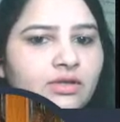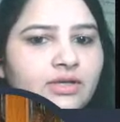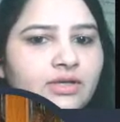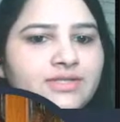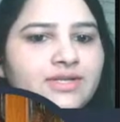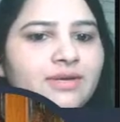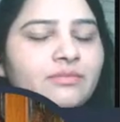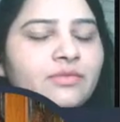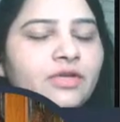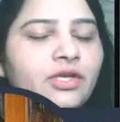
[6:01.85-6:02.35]

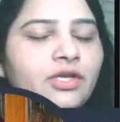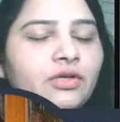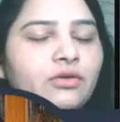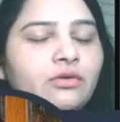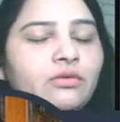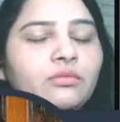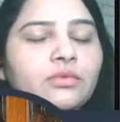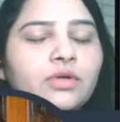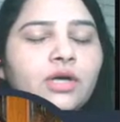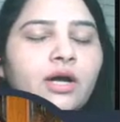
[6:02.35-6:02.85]
There's something,
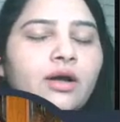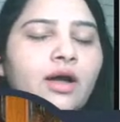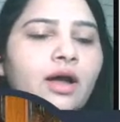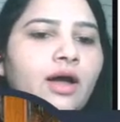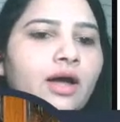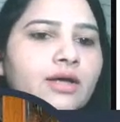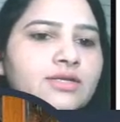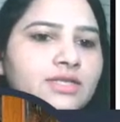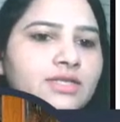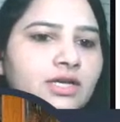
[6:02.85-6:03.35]

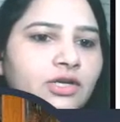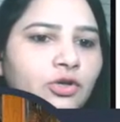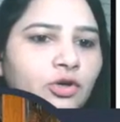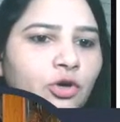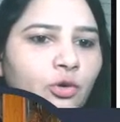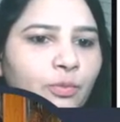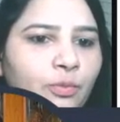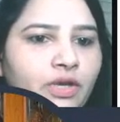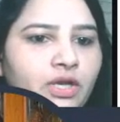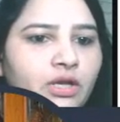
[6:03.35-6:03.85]
asking
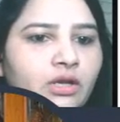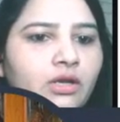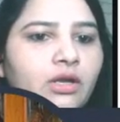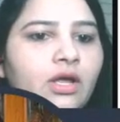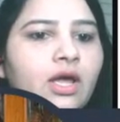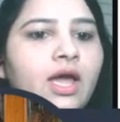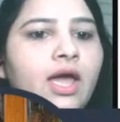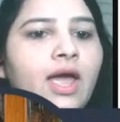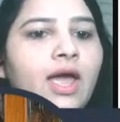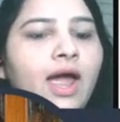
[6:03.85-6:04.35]
your
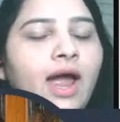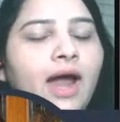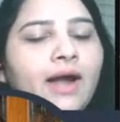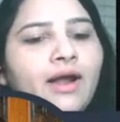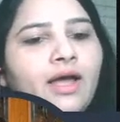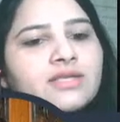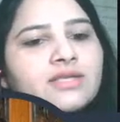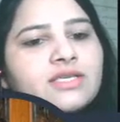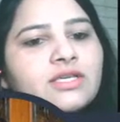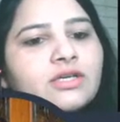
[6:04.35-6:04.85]
opinion
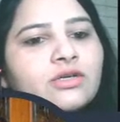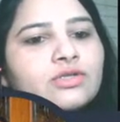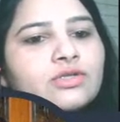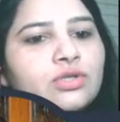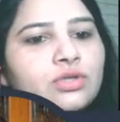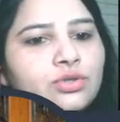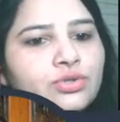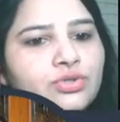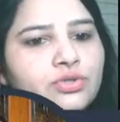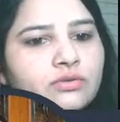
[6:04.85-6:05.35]
and asking a
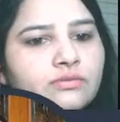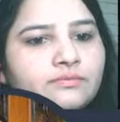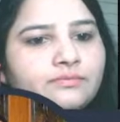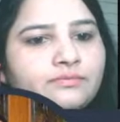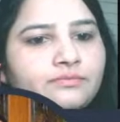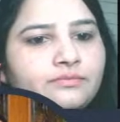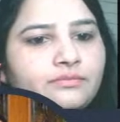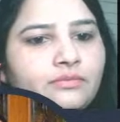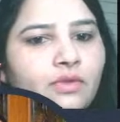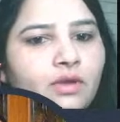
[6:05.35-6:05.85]
solution.
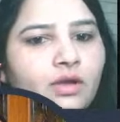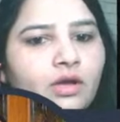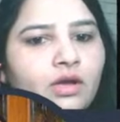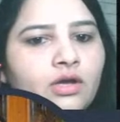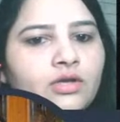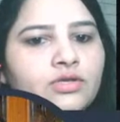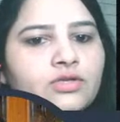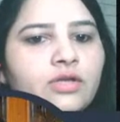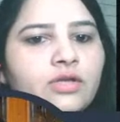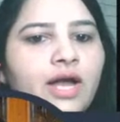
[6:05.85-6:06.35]

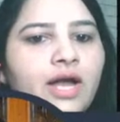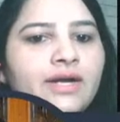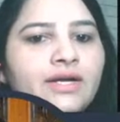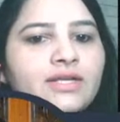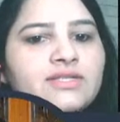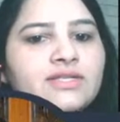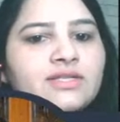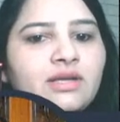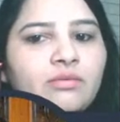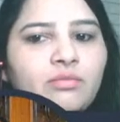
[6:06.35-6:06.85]
So
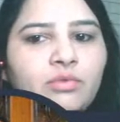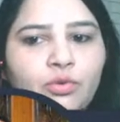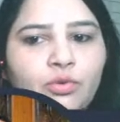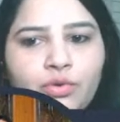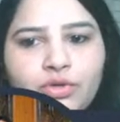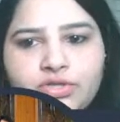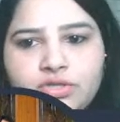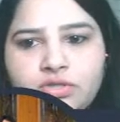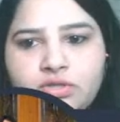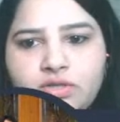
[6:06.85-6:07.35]
that is a double
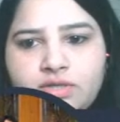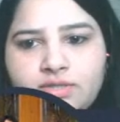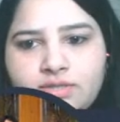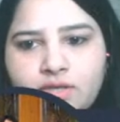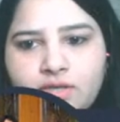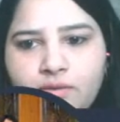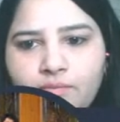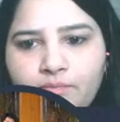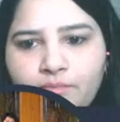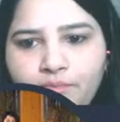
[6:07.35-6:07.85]
question, I
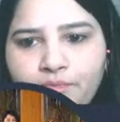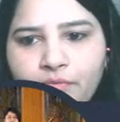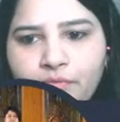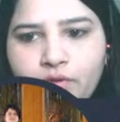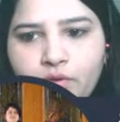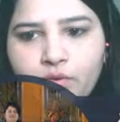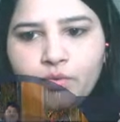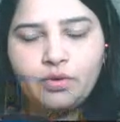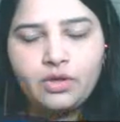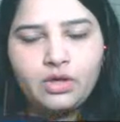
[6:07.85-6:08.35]
say.
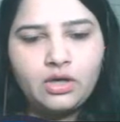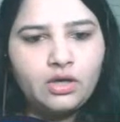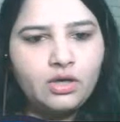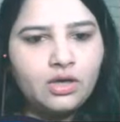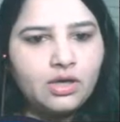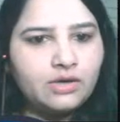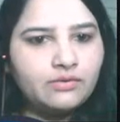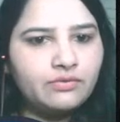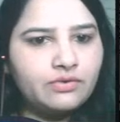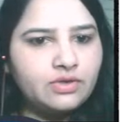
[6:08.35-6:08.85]

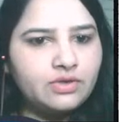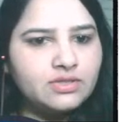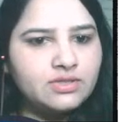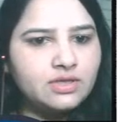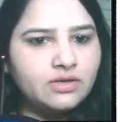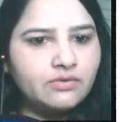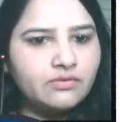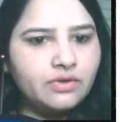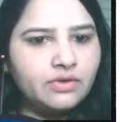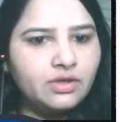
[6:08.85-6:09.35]
Okay, agree
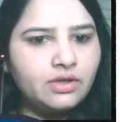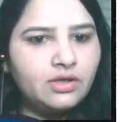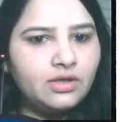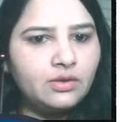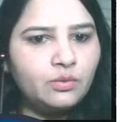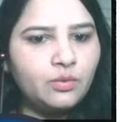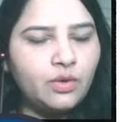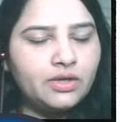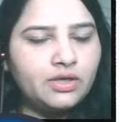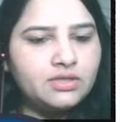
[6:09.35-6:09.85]
disagree,
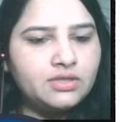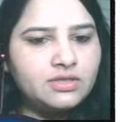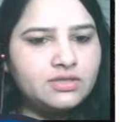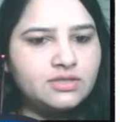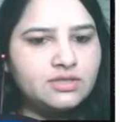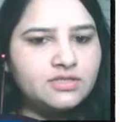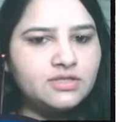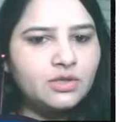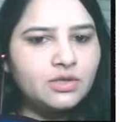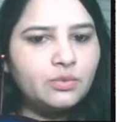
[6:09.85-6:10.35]

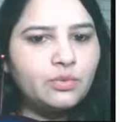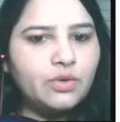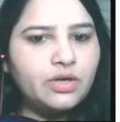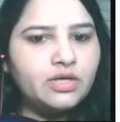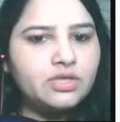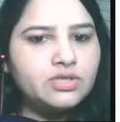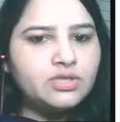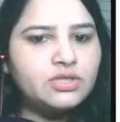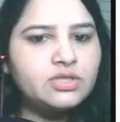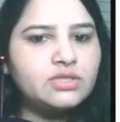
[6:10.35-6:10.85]
advantages
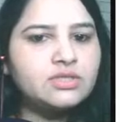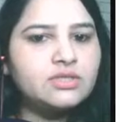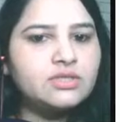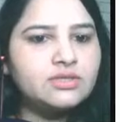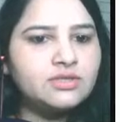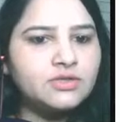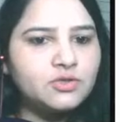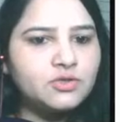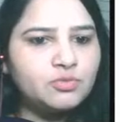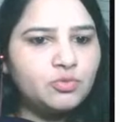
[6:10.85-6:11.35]
disadvantages,
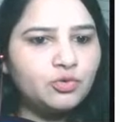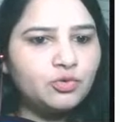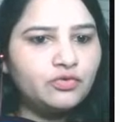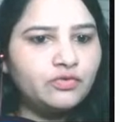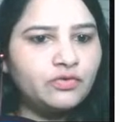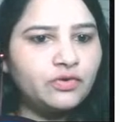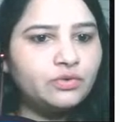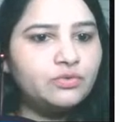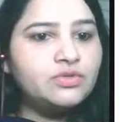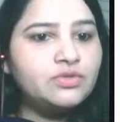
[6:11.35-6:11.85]
discuss both
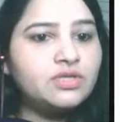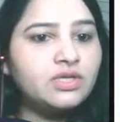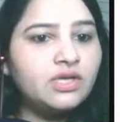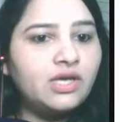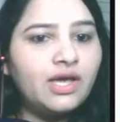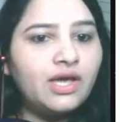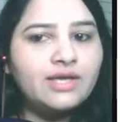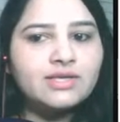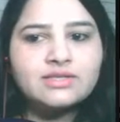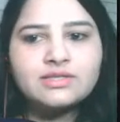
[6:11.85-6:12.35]
views.
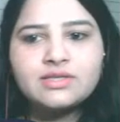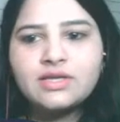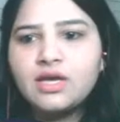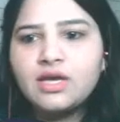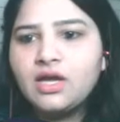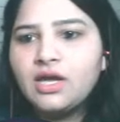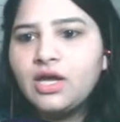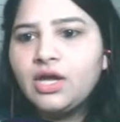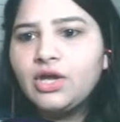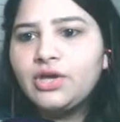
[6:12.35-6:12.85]
Yes,
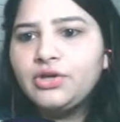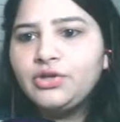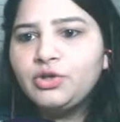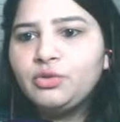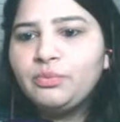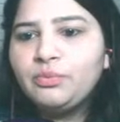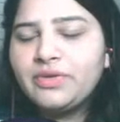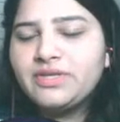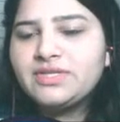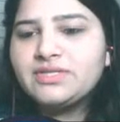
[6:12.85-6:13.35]

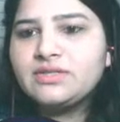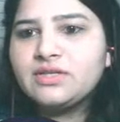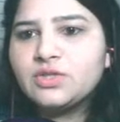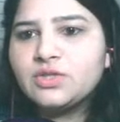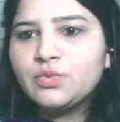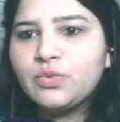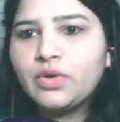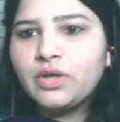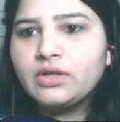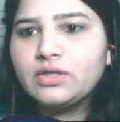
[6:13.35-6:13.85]
you missed
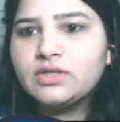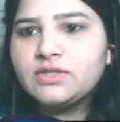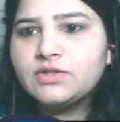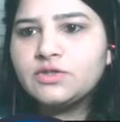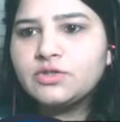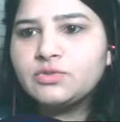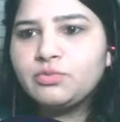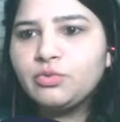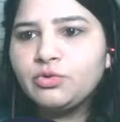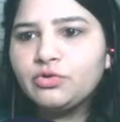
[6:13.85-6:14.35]
this one,
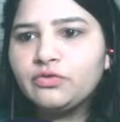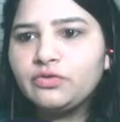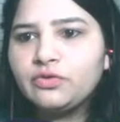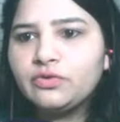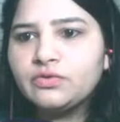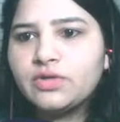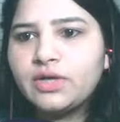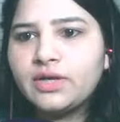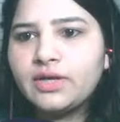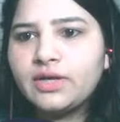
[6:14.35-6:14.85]
discuss both
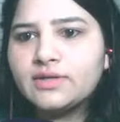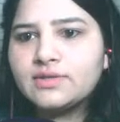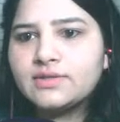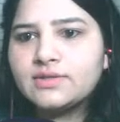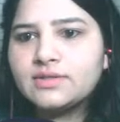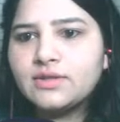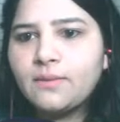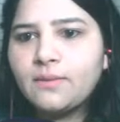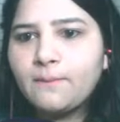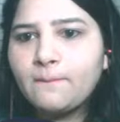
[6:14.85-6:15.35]
views, I
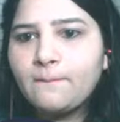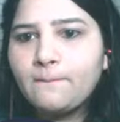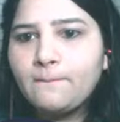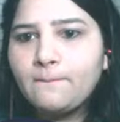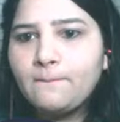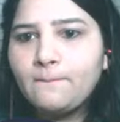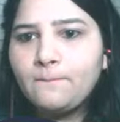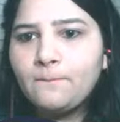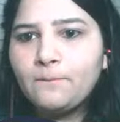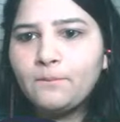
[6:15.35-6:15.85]
guess.
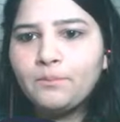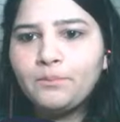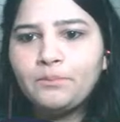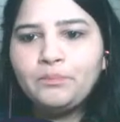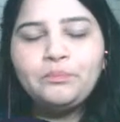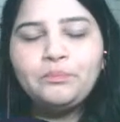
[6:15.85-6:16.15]
Hmm.